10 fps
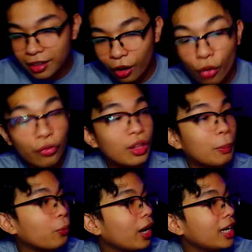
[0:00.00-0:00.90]
Oh, for the
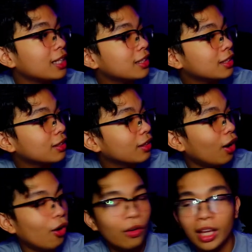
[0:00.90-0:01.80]
price.
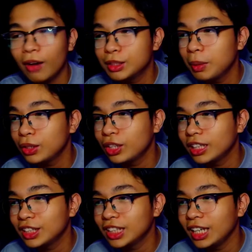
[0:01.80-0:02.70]
Oh, okay. I was about to
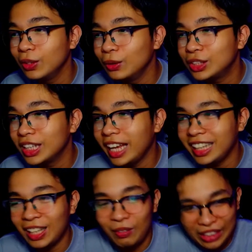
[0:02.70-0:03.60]
get the
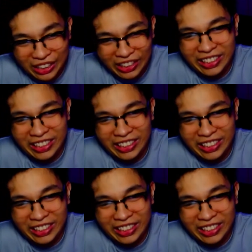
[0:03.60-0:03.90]
Cyanosolite and it's like